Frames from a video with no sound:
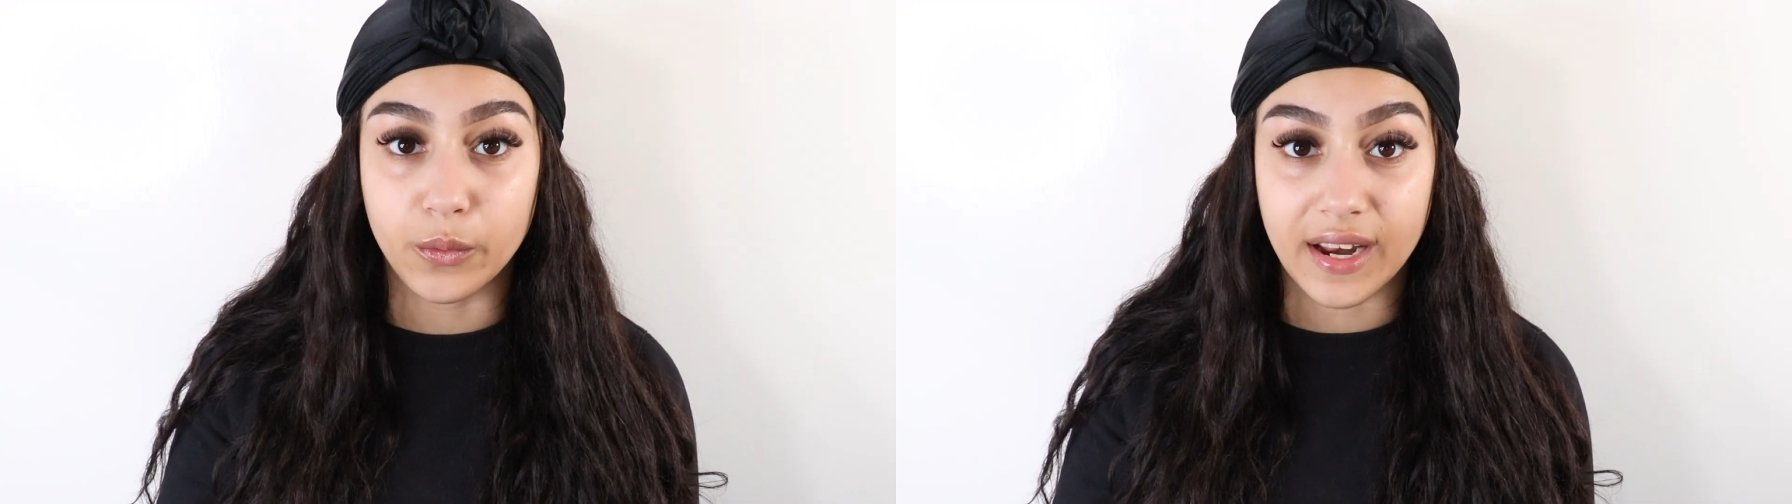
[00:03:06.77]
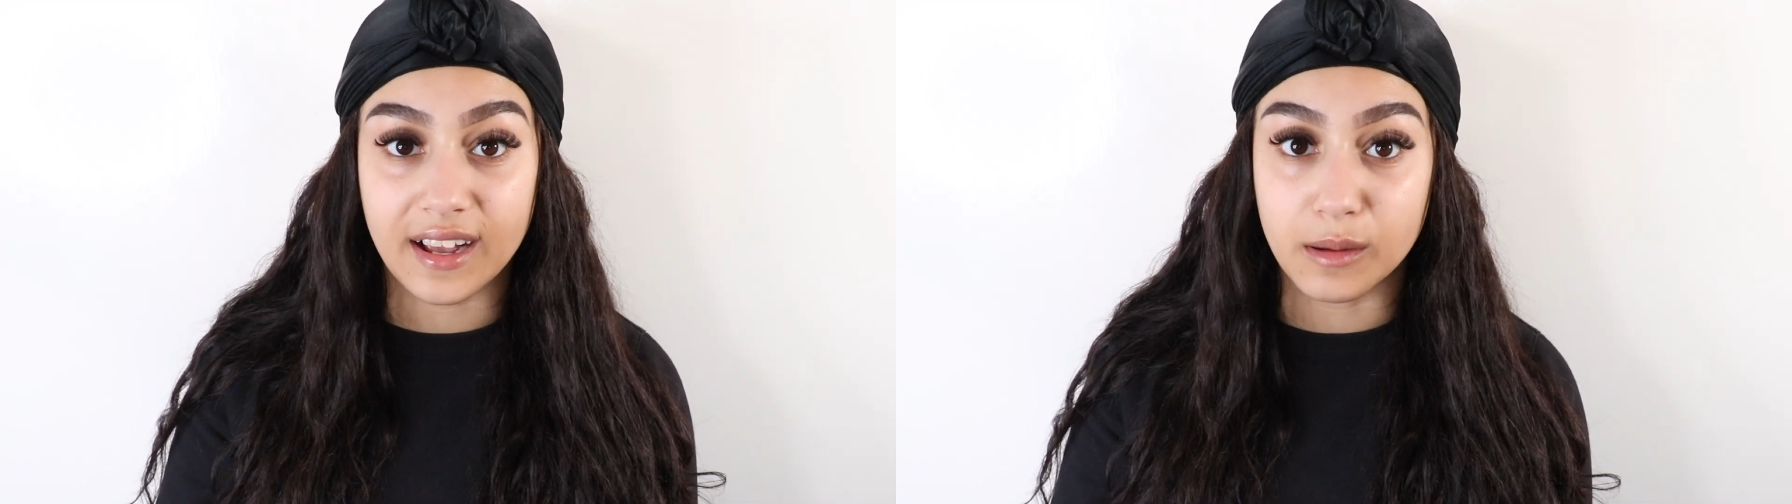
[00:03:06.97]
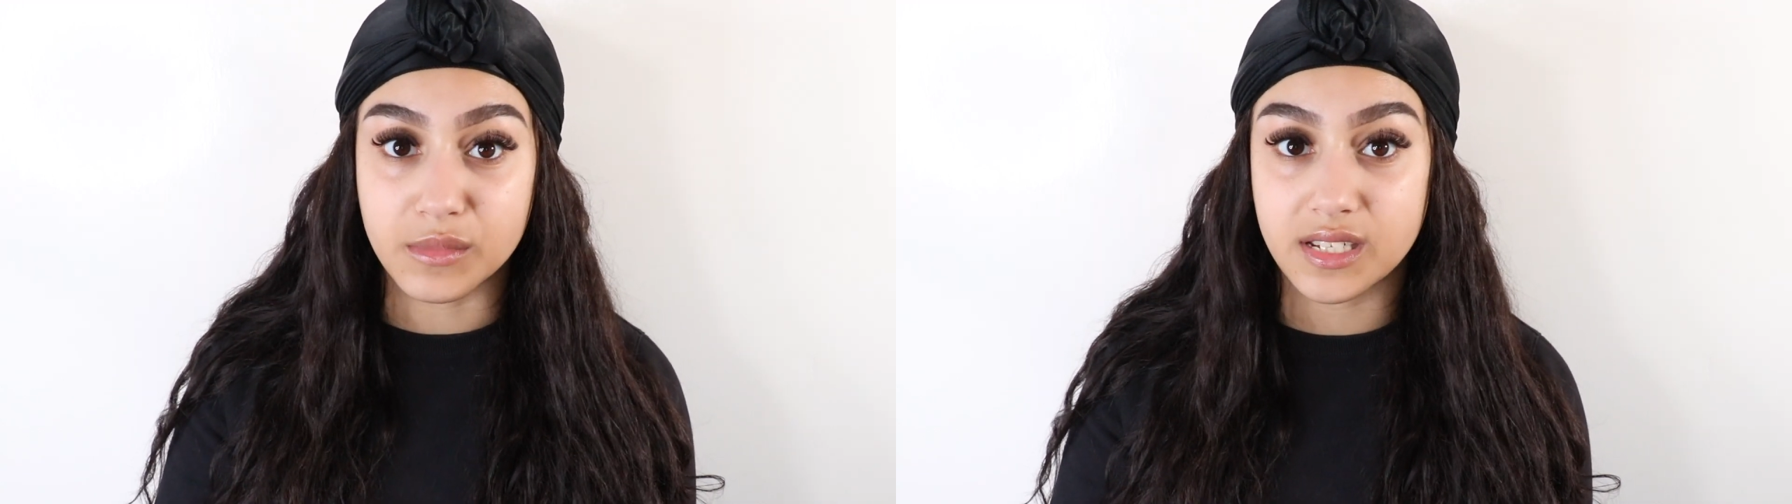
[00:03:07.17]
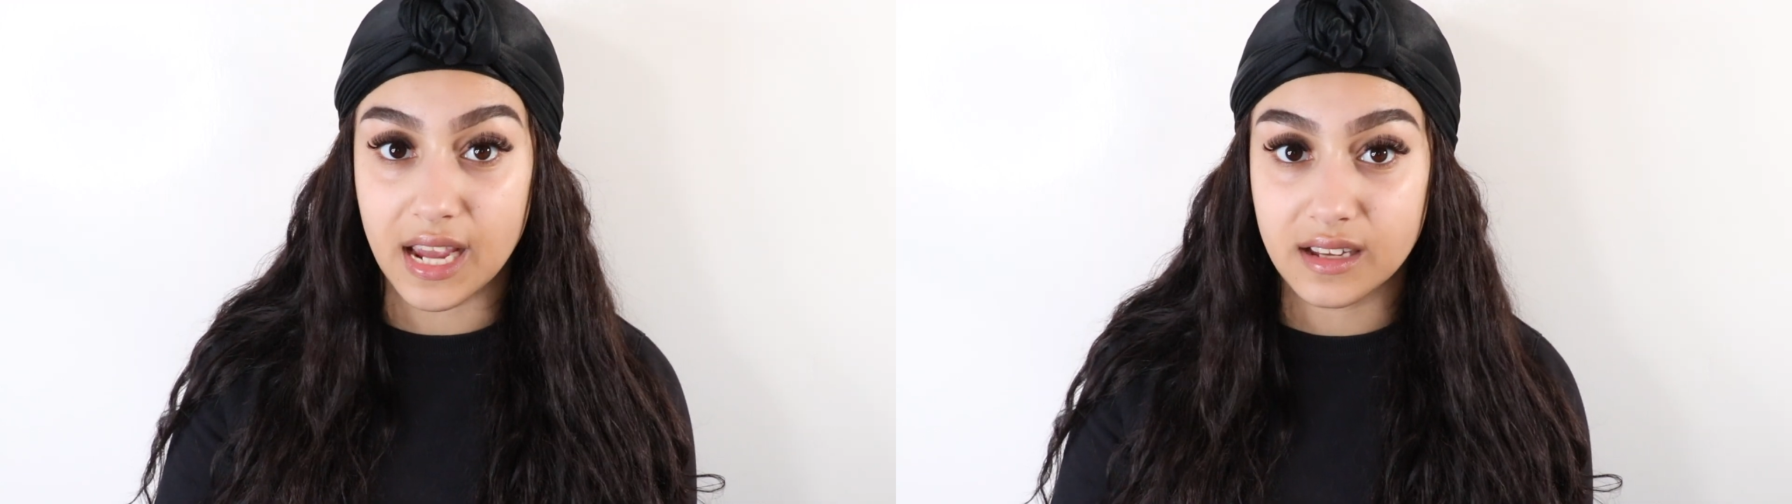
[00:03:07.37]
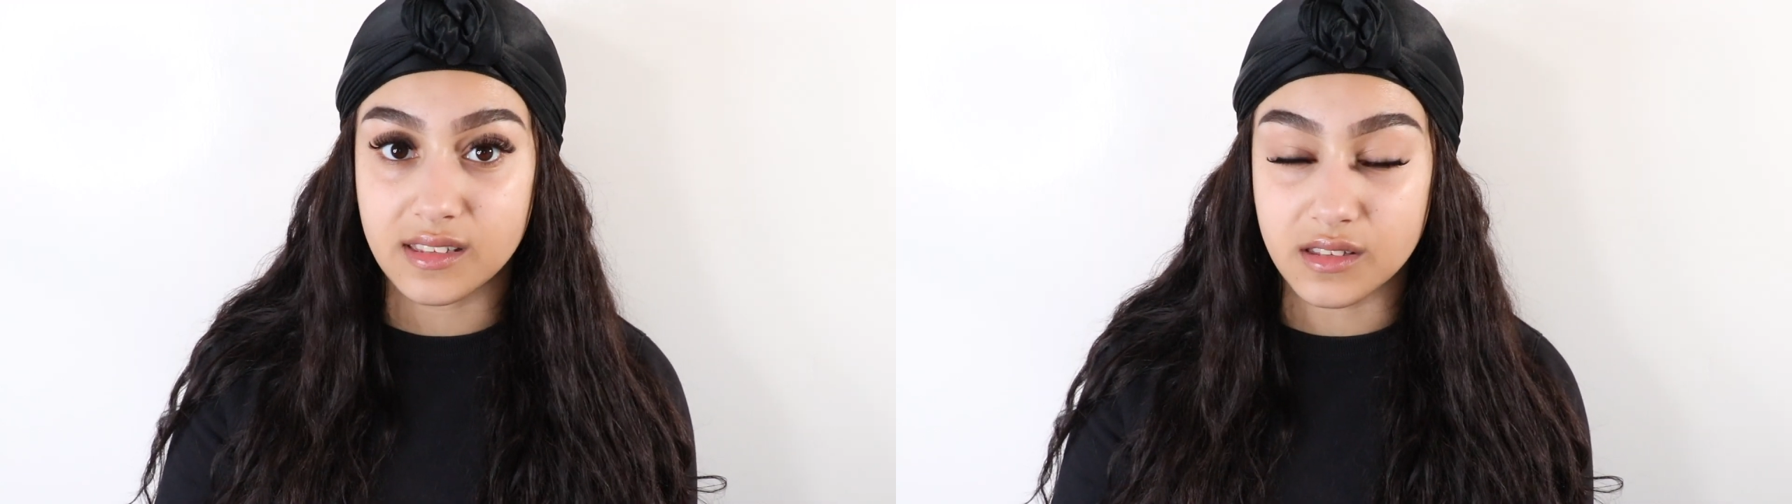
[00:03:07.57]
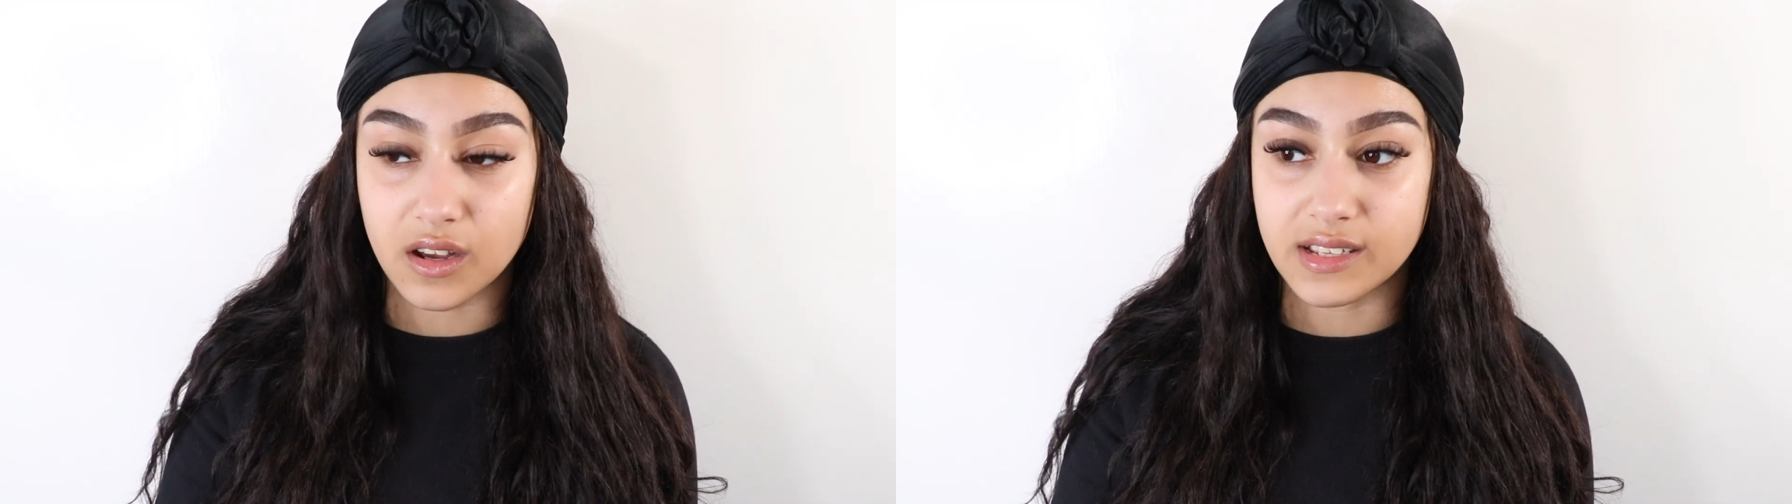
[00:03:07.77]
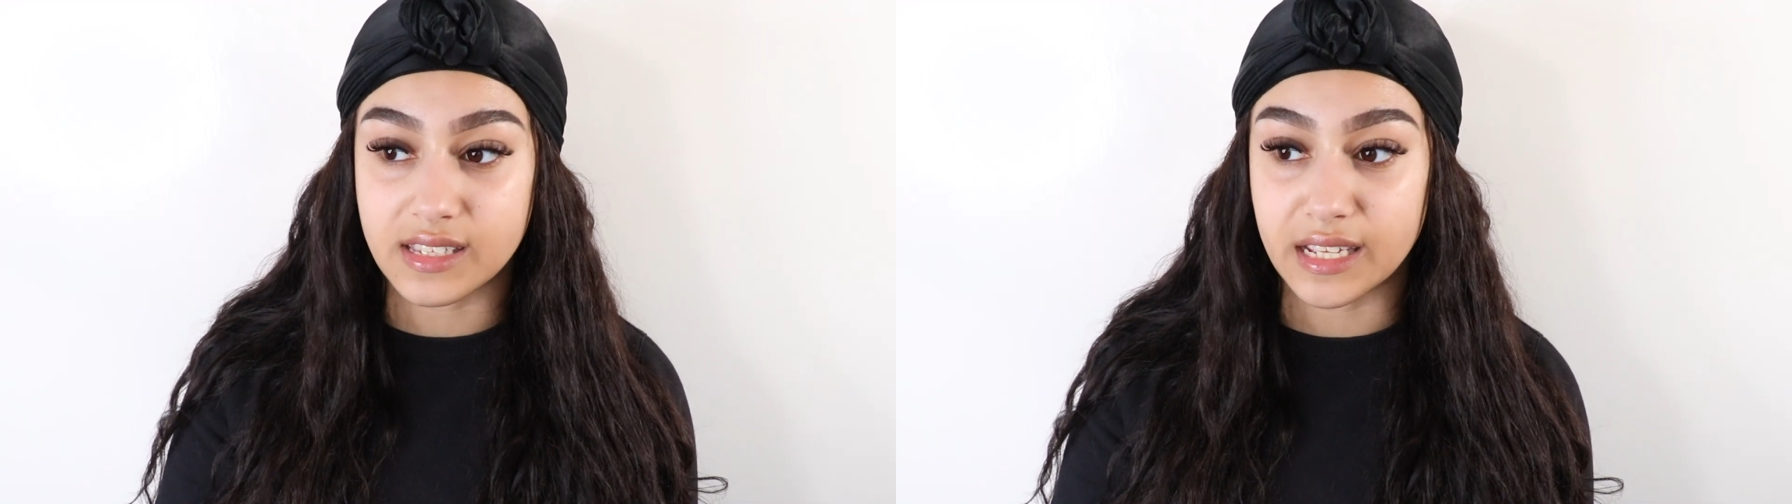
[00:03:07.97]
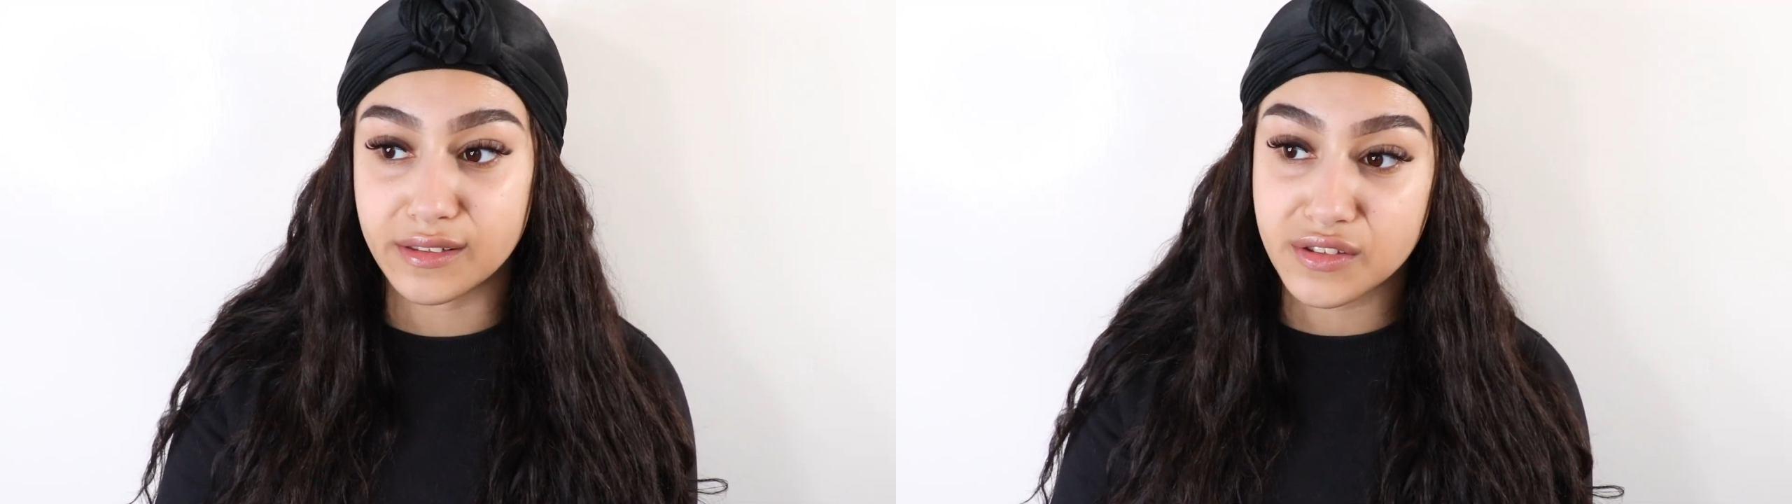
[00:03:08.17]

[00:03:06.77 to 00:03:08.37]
when it comes to exercising.